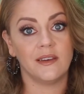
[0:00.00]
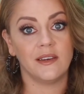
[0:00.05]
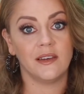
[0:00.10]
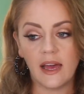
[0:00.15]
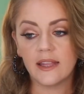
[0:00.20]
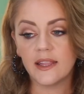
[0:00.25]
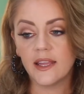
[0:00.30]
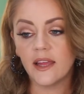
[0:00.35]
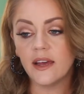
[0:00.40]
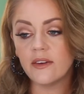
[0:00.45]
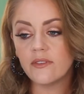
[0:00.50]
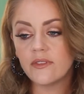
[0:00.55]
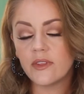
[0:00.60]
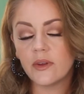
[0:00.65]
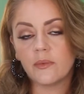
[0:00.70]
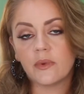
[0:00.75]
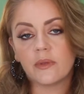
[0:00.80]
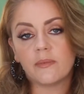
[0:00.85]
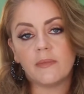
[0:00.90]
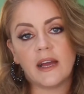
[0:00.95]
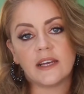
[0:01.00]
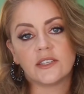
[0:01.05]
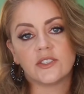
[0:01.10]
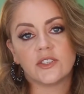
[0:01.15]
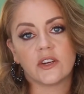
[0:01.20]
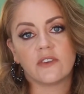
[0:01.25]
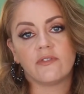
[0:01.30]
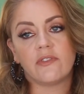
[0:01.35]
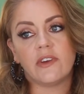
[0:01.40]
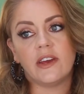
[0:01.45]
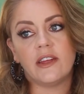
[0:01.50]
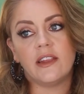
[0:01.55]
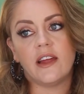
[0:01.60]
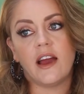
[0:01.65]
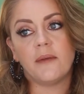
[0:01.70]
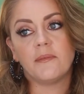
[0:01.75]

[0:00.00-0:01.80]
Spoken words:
I love that with MySurefit,